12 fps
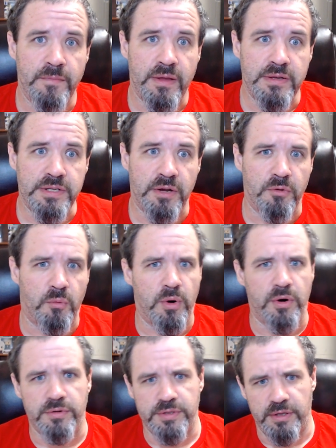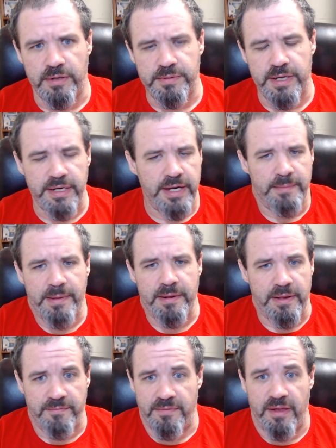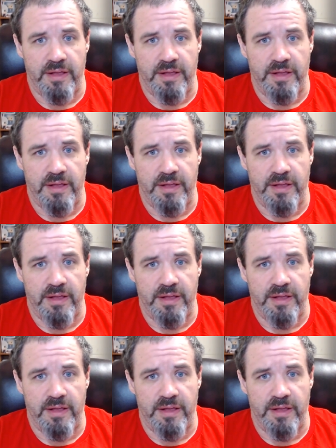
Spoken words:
so the world's still upset. I mean,